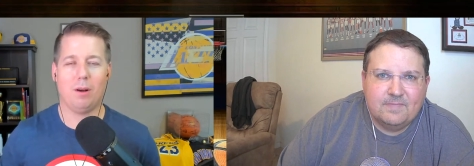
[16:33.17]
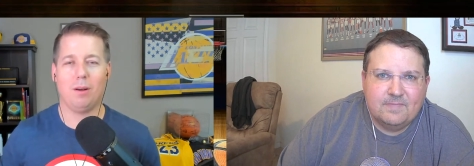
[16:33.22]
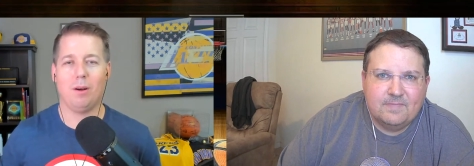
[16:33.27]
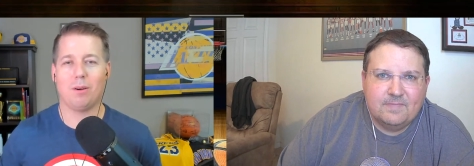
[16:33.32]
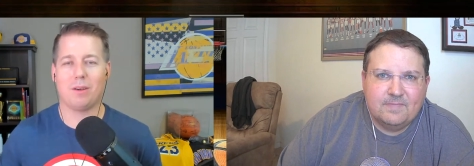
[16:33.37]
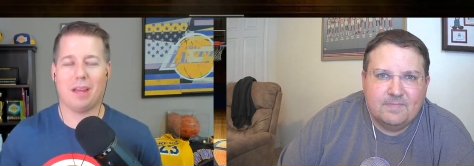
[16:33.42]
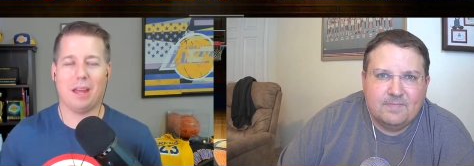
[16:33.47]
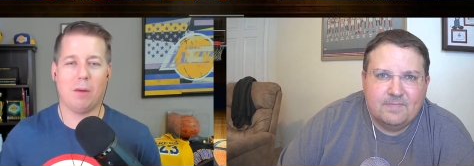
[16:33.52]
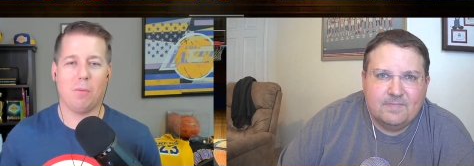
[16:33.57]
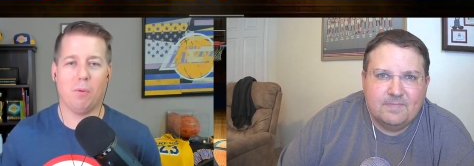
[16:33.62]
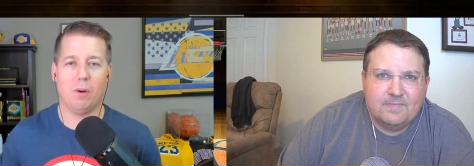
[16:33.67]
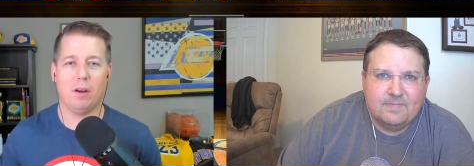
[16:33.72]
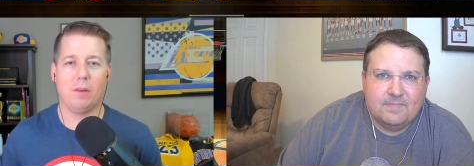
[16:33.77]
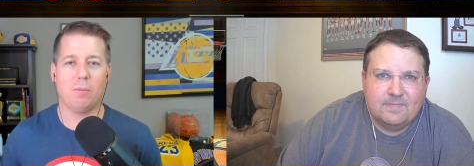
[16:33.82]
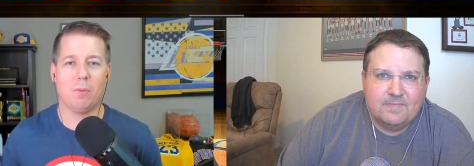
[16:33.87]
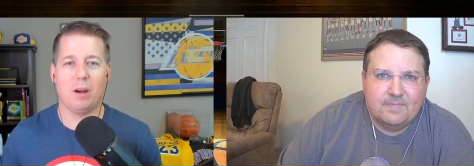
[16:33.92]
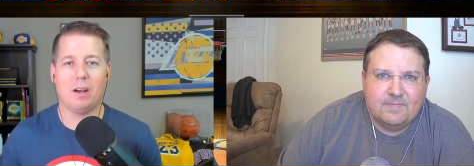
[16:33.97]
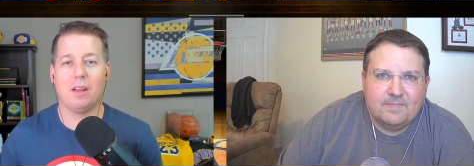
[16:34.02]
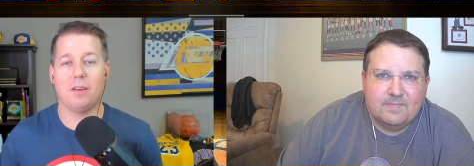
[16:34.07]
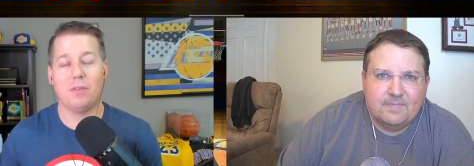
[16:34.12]
Speaker 1: well, okay, what,
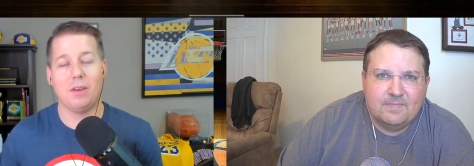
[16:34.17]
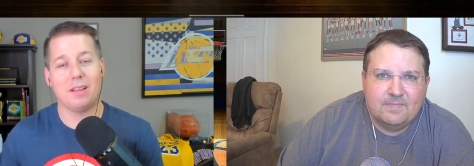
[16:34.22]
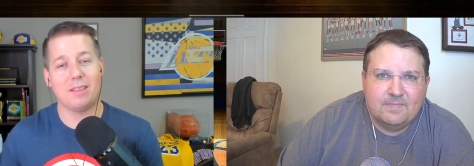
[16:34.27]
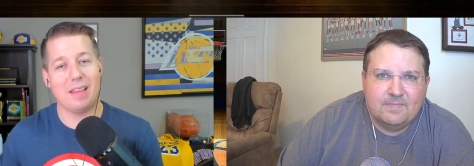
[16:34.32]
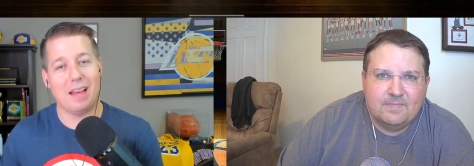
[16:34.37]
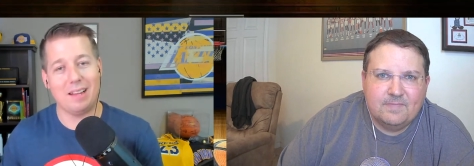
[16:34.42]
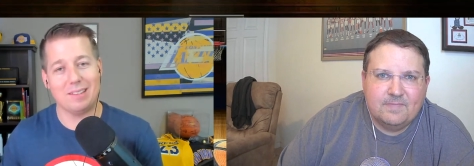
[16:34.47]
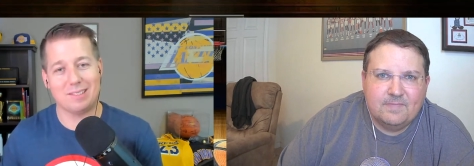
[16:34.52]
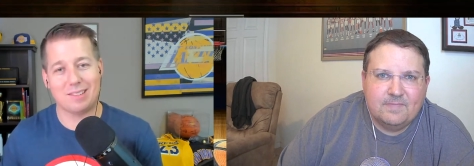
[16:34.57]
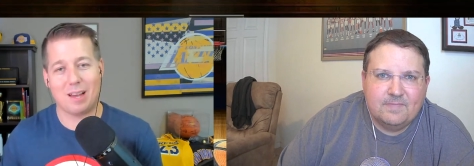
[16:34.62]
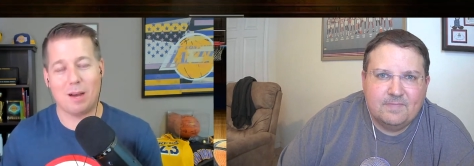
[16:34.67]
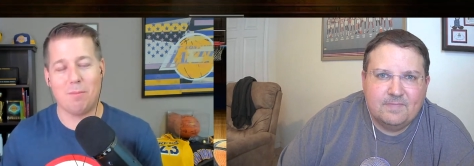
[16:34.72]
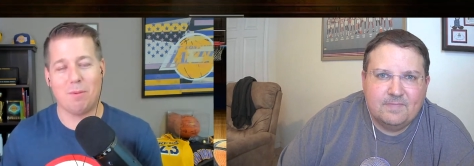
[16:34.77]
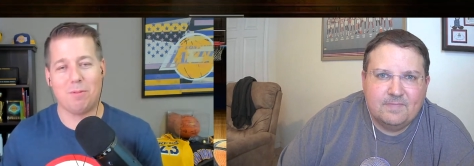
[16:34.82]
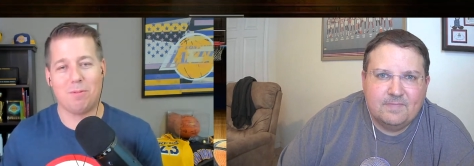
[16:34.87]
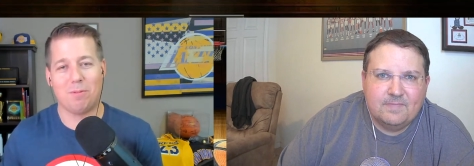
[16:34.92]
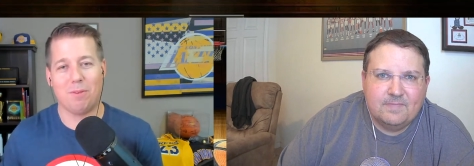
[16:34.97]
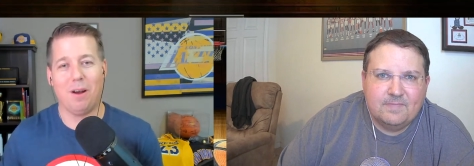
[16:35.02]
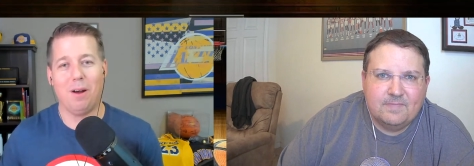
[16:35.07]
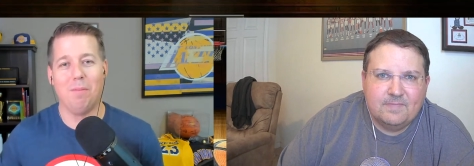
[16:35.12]
where do you think that's coming
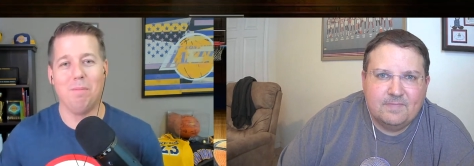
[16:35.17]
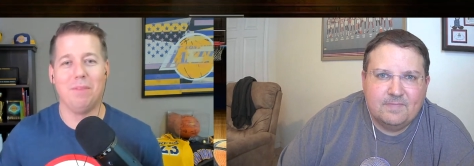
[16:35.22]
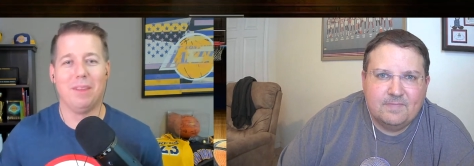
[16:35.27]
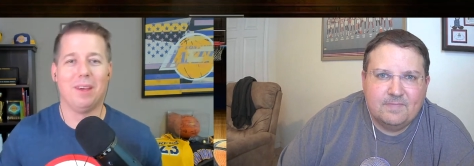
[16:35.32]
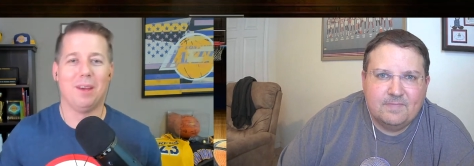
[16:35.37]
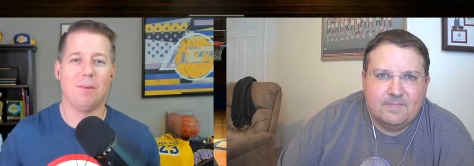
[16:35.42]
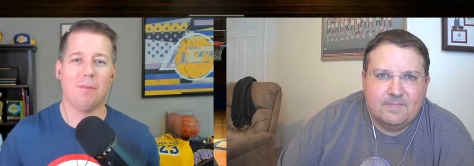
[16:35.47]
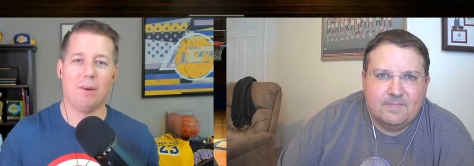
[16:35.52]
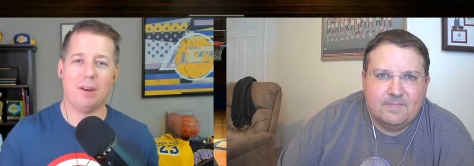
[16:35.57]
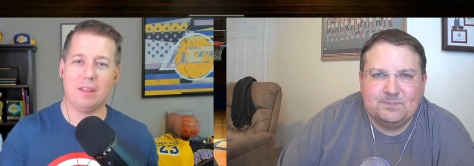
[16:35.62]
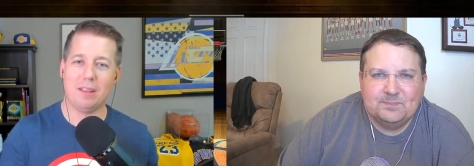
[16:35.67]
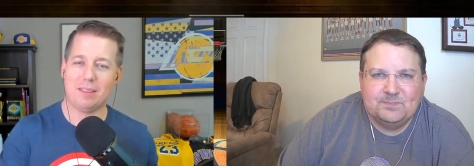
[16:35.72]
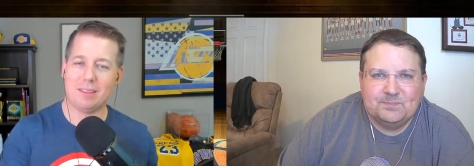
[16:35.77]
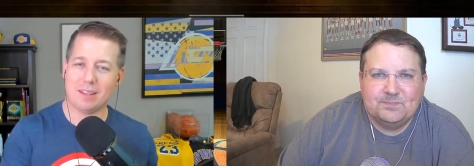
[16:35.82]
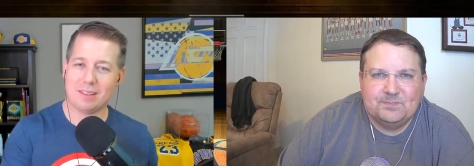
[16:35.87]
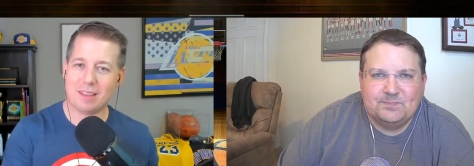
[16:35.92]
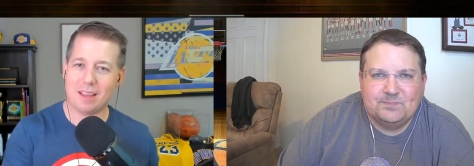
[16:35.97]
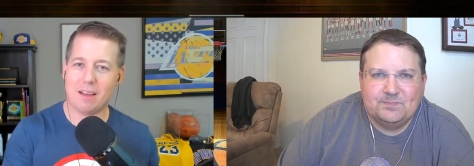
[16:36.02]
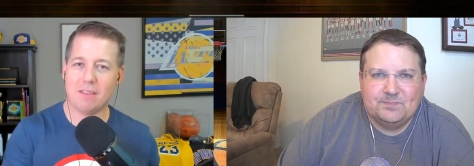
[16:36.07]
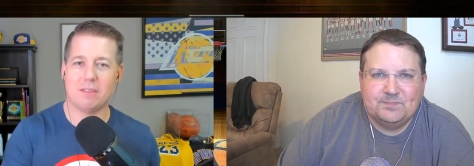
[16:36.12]
from? Where do you
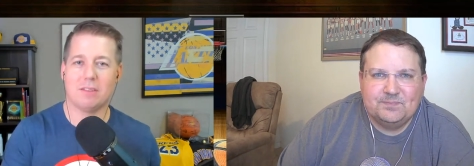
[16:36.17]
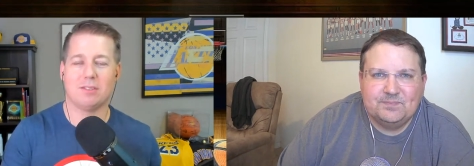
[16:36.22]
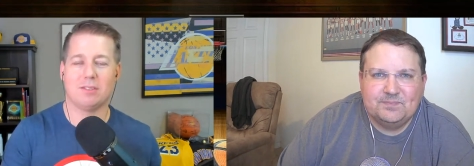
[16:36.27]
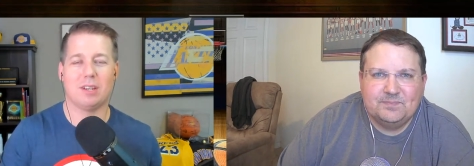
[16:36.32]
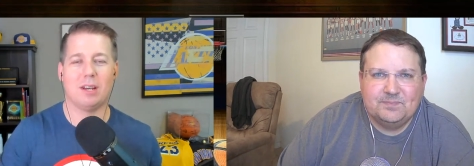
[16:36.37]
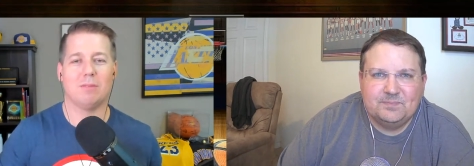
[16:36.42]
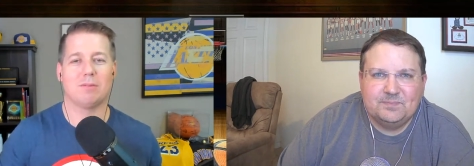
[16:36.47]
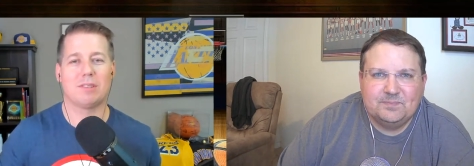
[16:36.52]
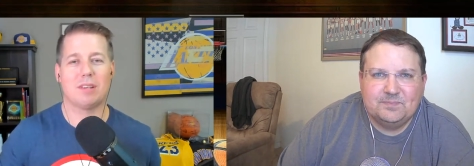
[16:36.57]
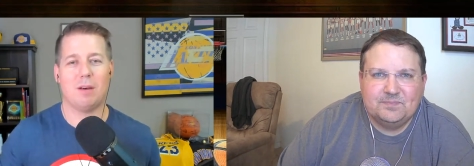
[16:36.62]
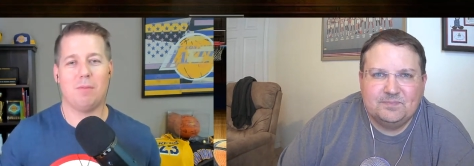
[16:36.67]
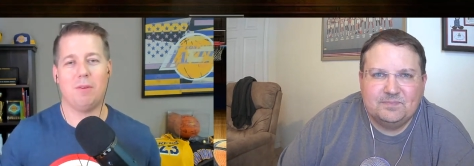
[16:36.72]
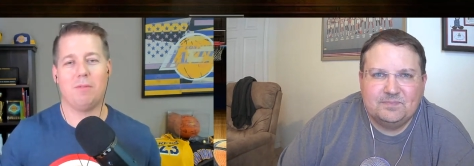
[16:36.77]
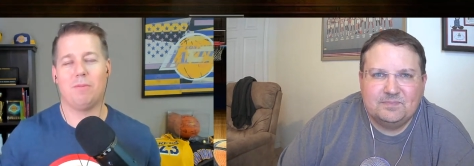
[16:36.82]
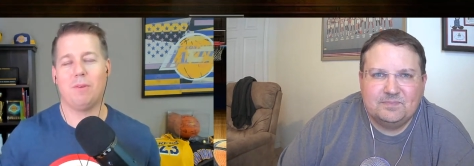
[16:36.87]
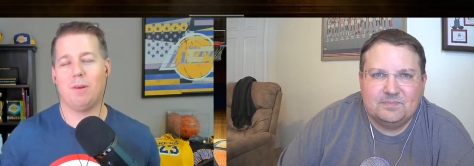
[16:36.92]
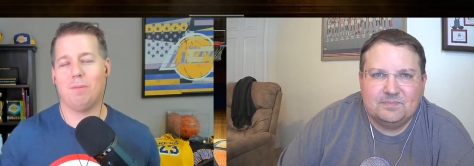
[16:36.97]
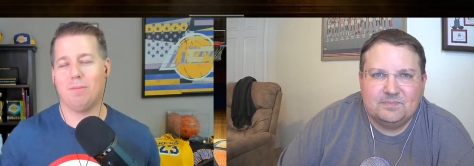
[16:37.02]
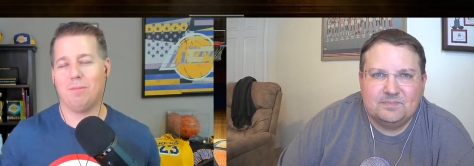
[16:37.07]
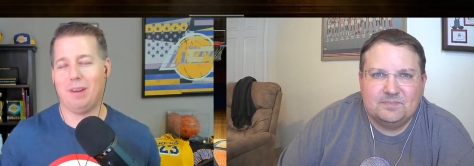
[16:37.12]
think the other stuff's coming
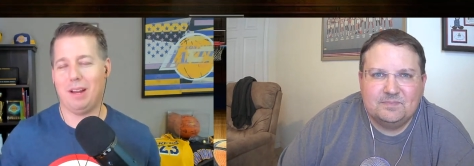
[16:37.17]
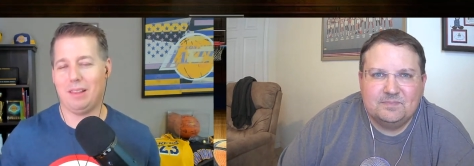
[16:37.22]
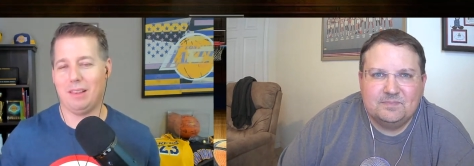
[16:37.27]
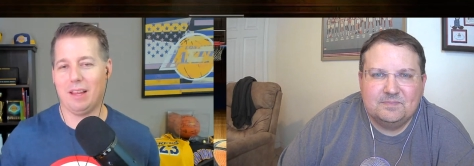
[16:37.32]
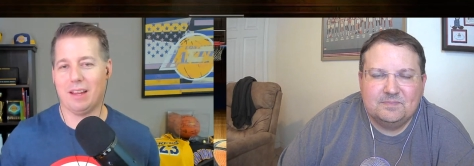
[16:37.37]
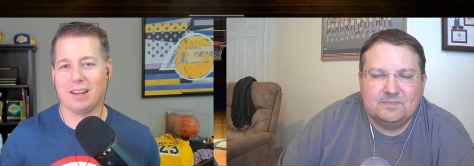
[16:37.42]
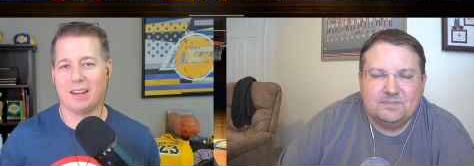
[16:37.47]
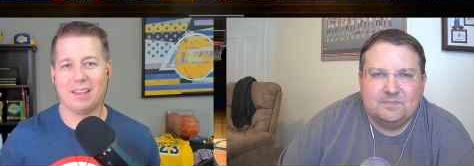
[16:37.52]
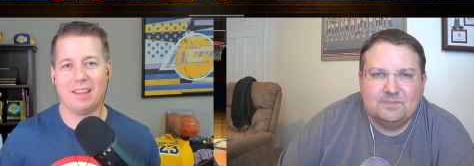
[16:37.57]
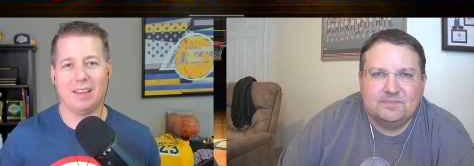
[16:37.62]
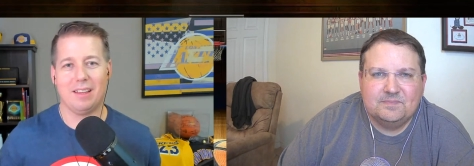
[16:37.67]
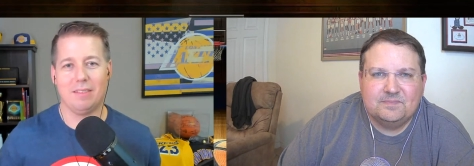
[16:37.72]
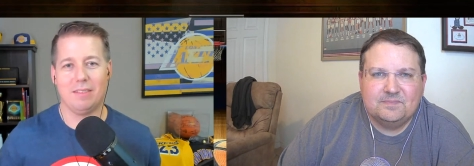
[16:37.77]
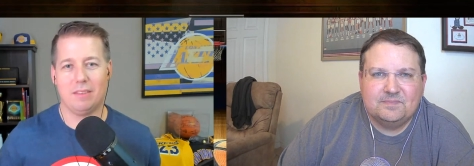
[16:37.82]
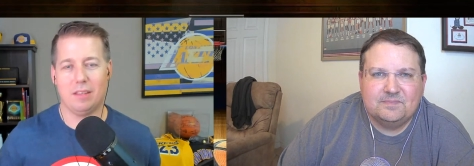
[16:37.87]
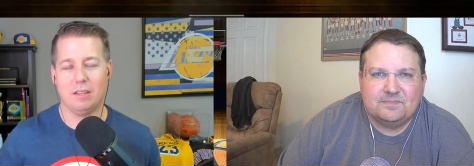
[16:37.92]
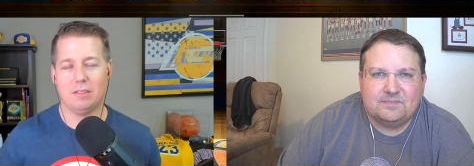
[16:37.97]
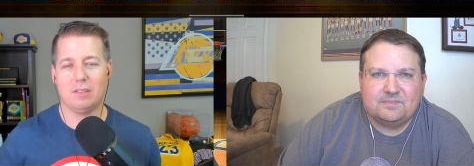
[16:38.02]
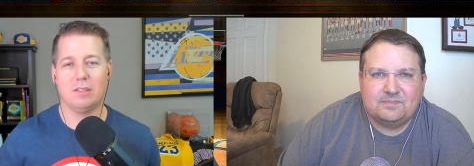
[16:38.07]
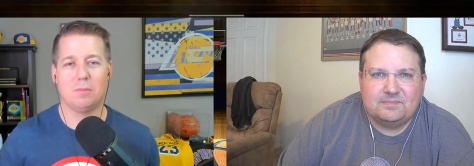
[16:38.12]
from? Right, like
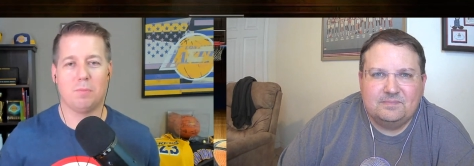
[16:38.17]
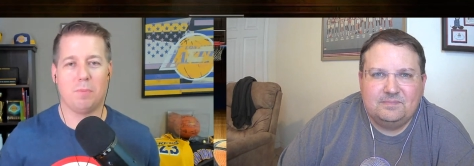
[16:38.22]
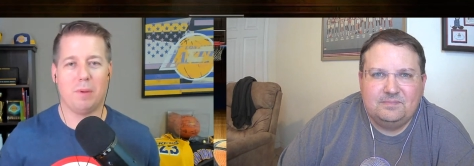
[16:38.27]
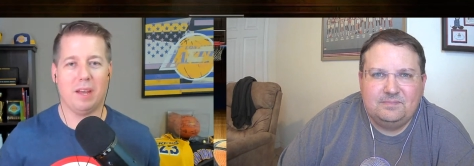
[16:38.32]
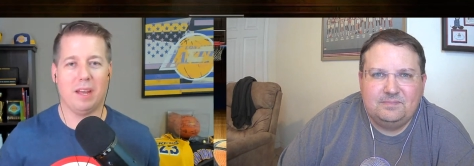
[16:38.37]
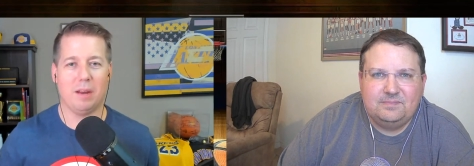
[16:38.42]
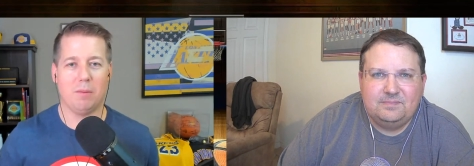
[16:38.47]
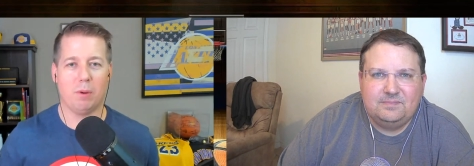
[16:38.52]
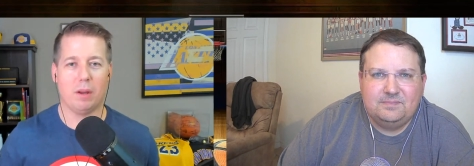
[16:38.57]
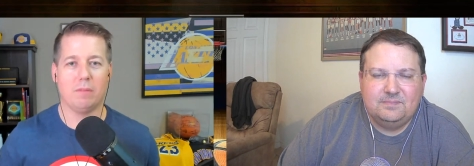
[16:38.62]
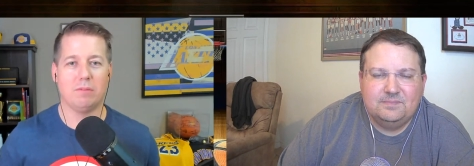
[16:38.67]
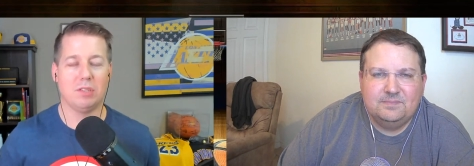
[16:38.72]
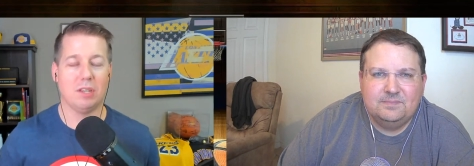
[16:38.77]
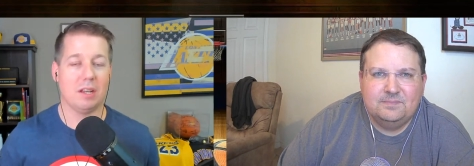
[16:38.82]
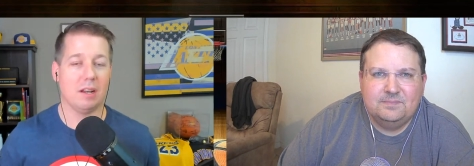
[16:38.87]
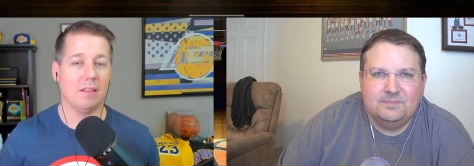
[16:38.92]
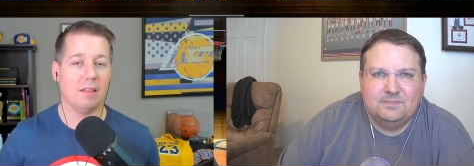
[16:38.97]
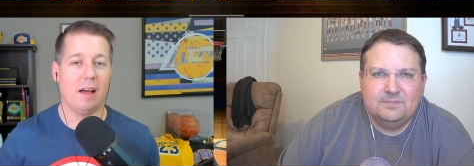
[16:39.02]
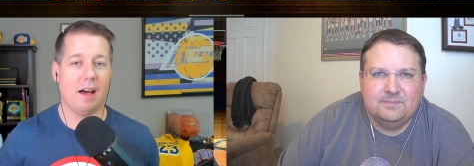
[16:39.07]
this has been, we've seen a